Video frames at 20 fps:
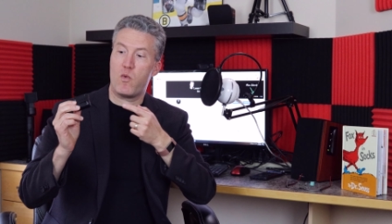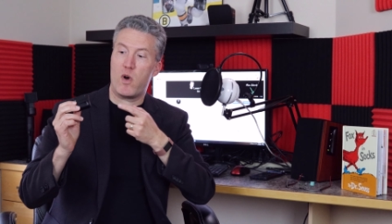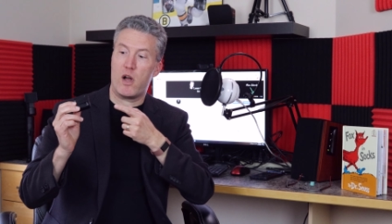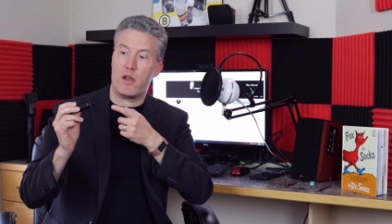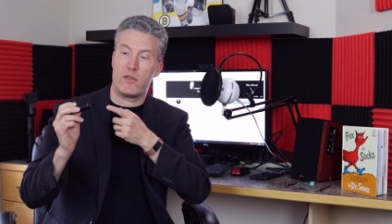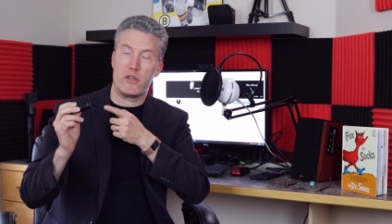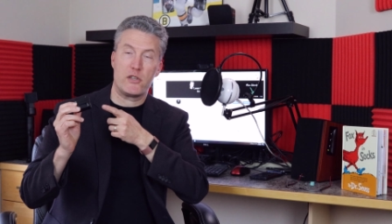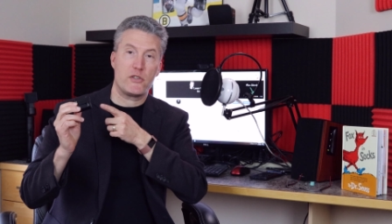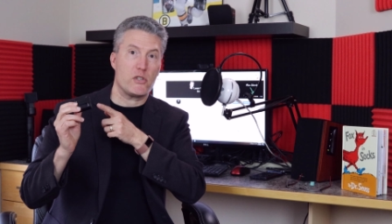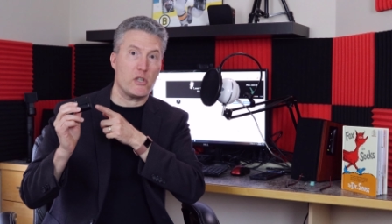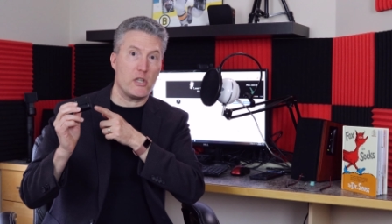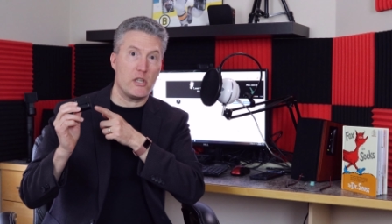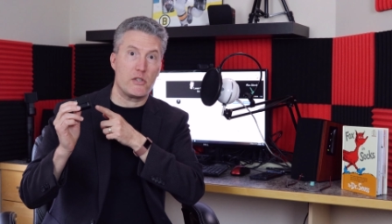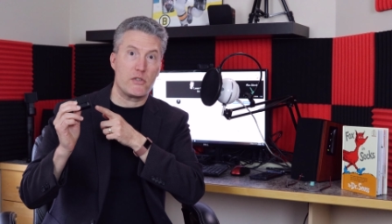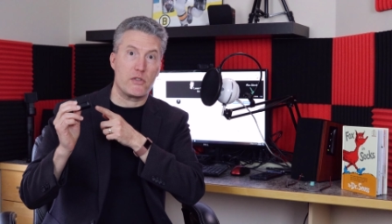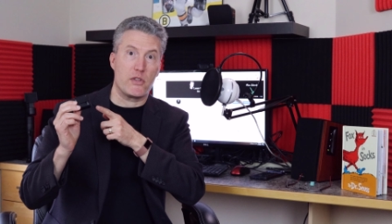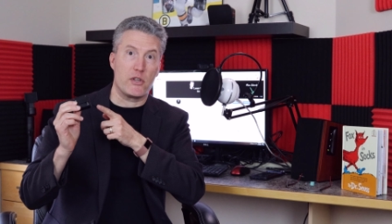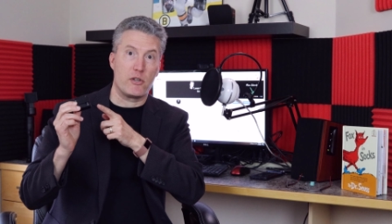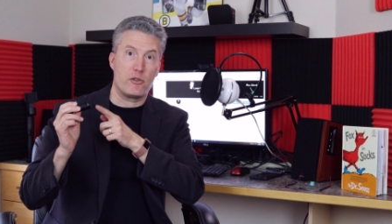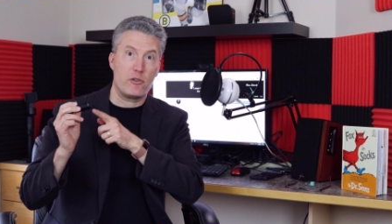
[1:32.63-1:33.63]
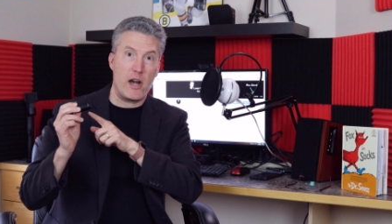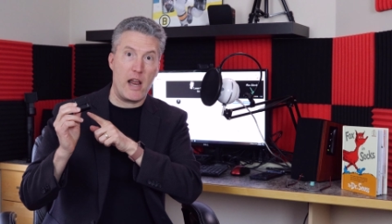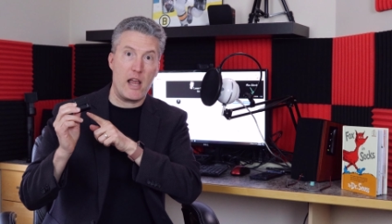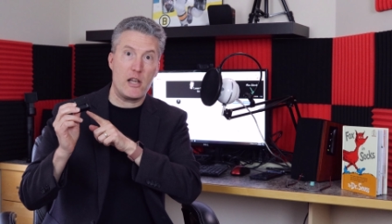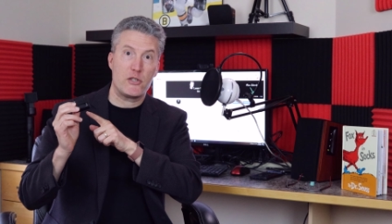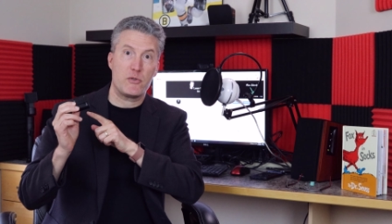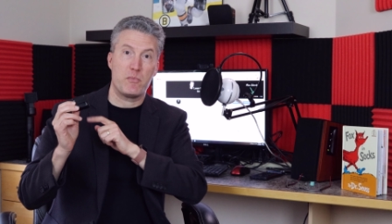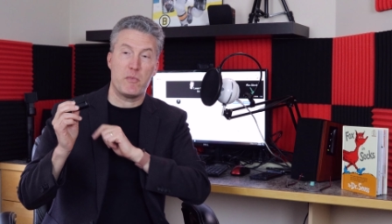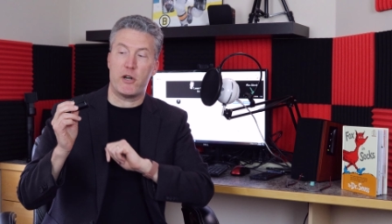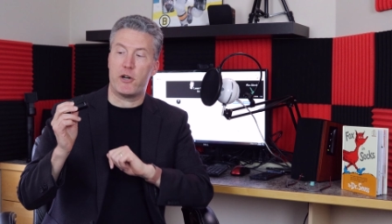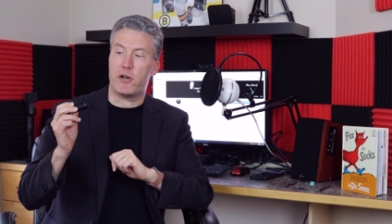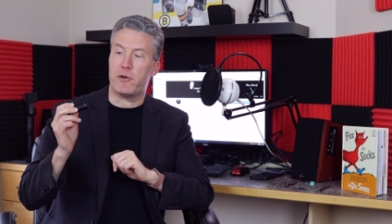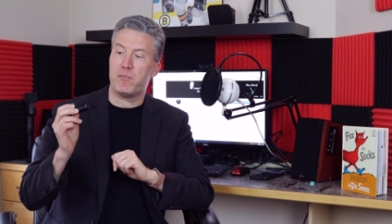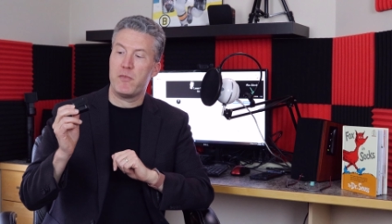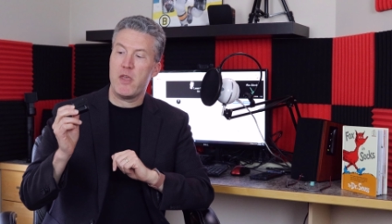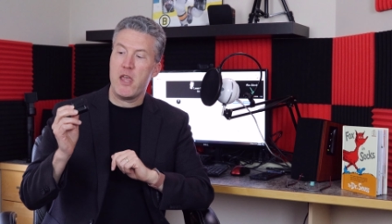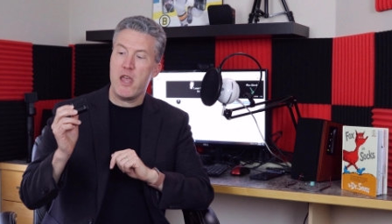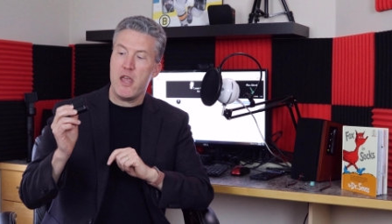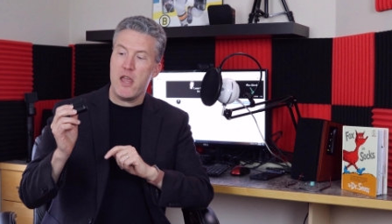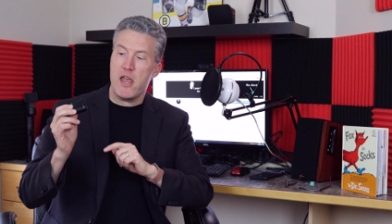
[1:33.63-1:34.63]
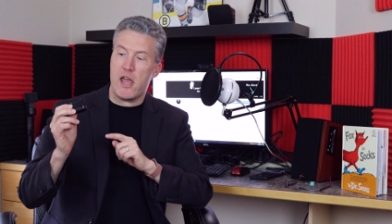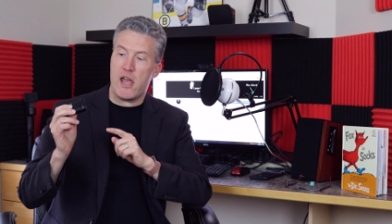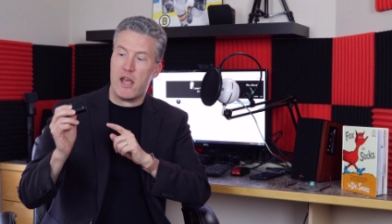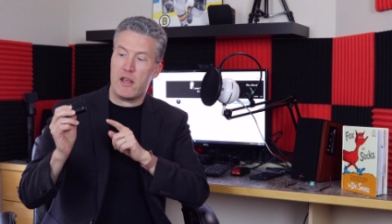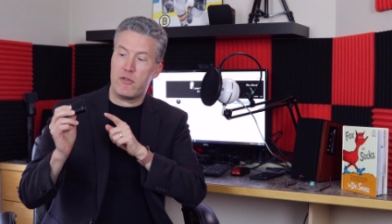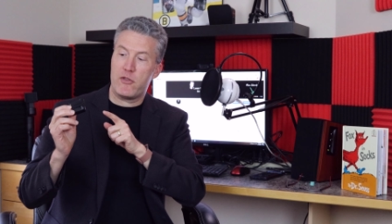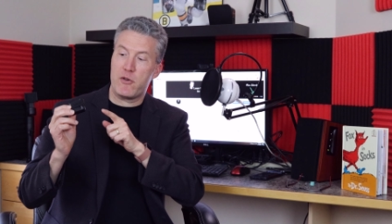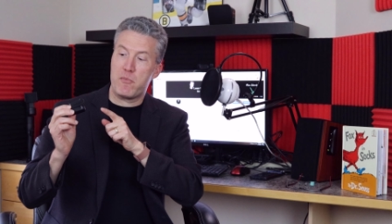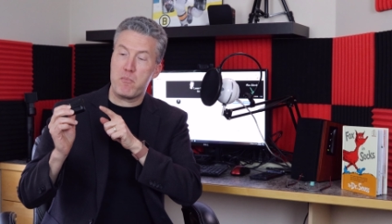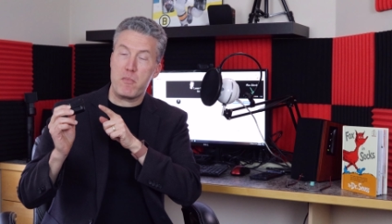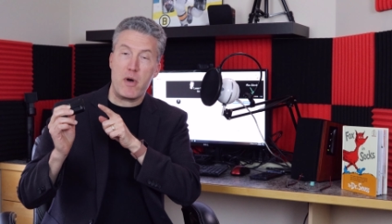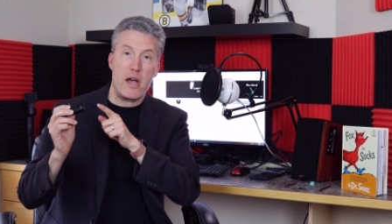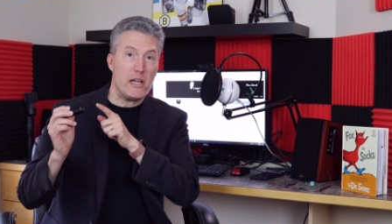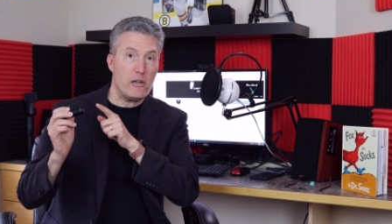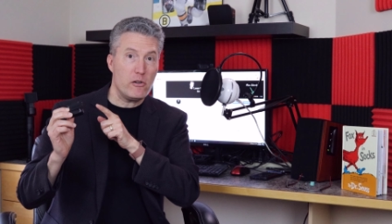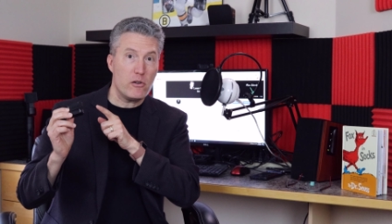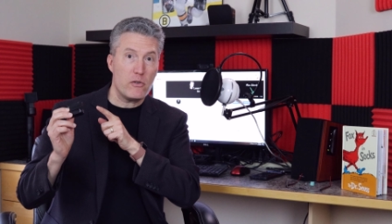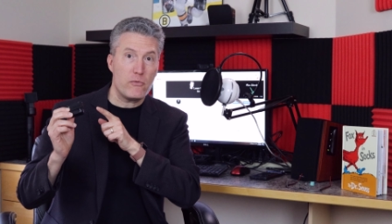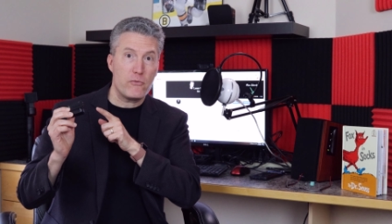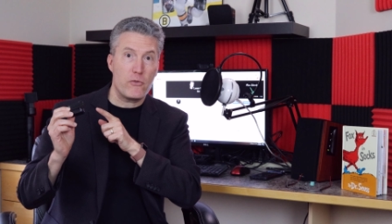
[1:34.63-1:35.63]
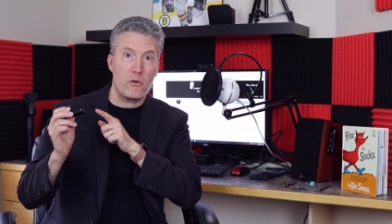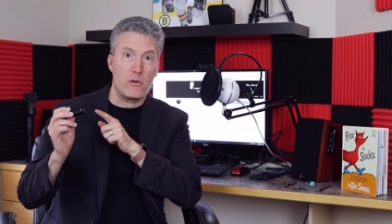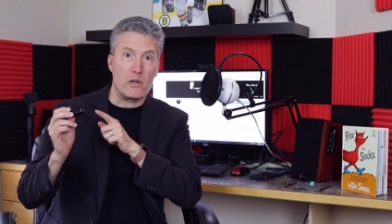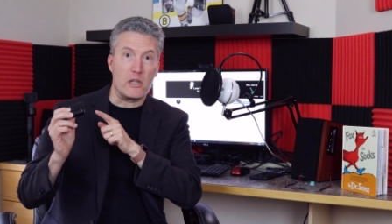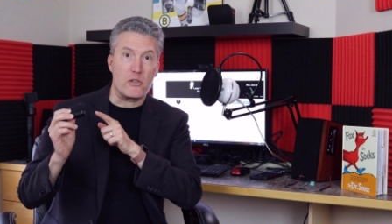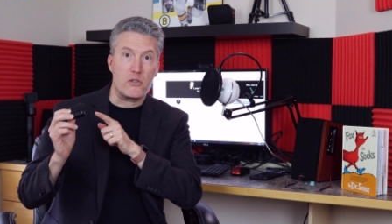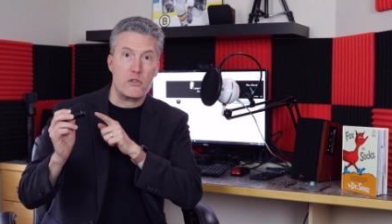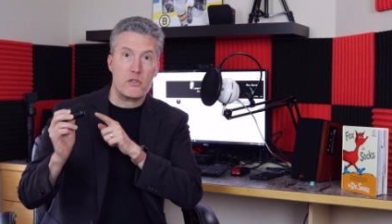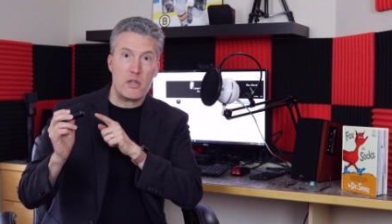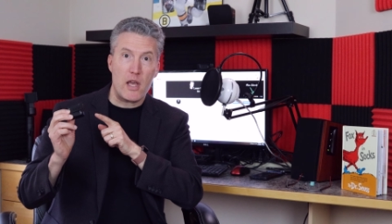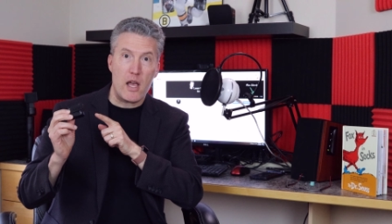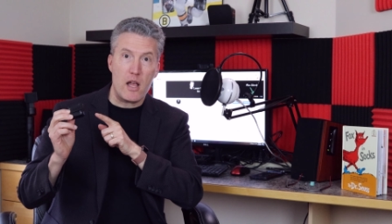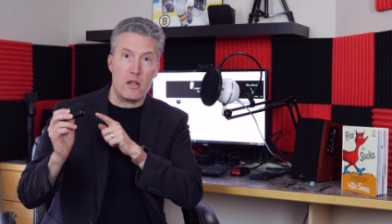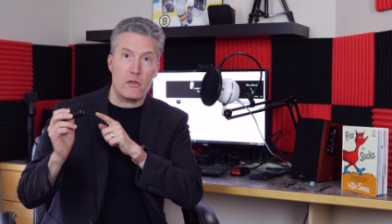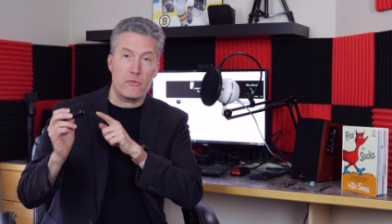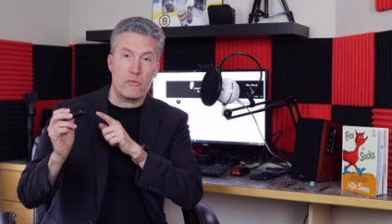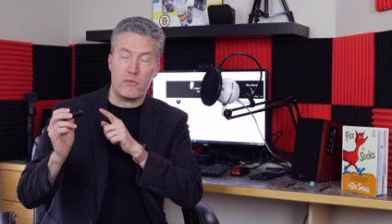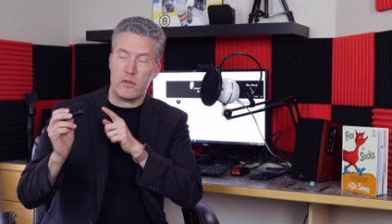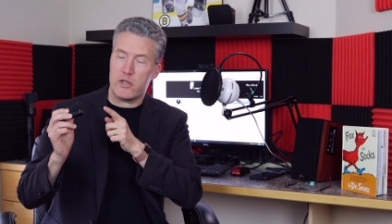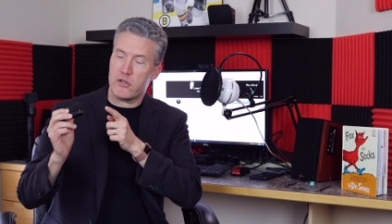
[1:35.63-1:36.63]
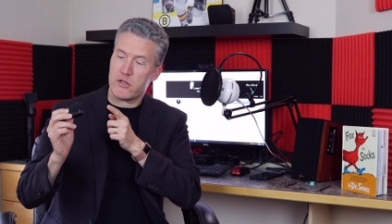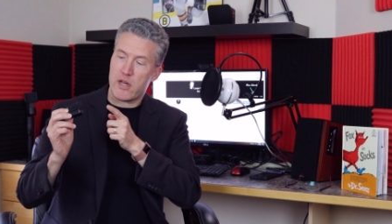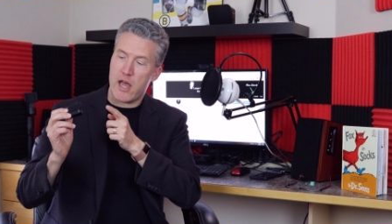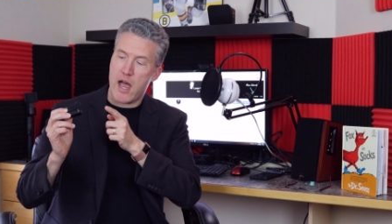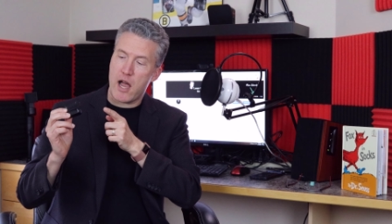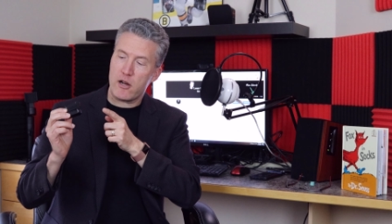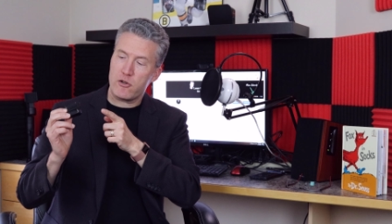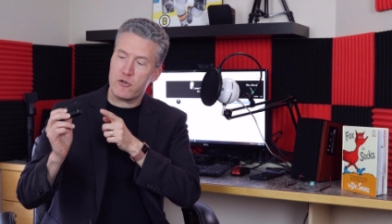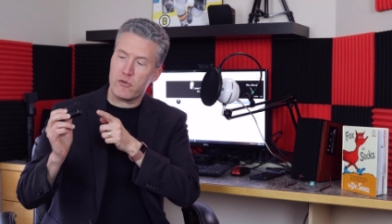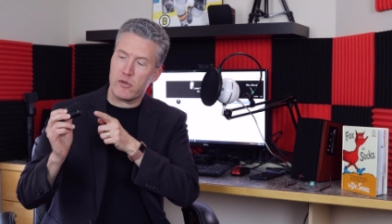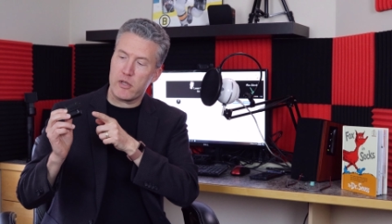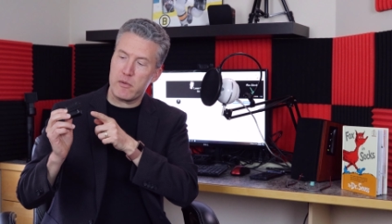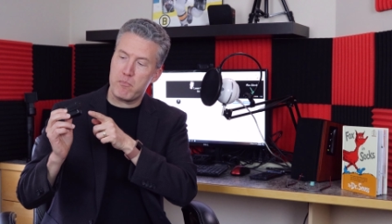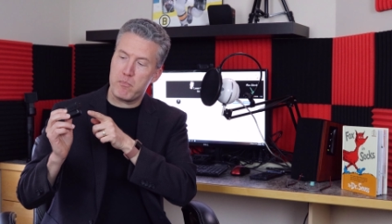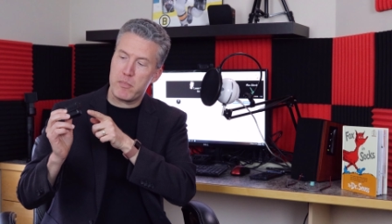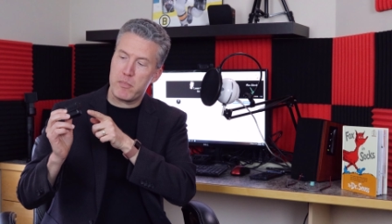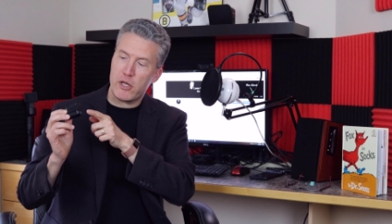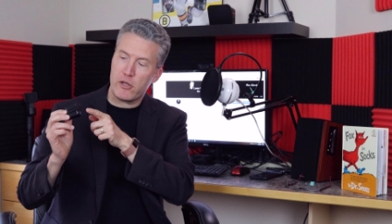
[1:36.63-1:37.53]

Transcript: while this is the transmitter. And the microphone itself is actually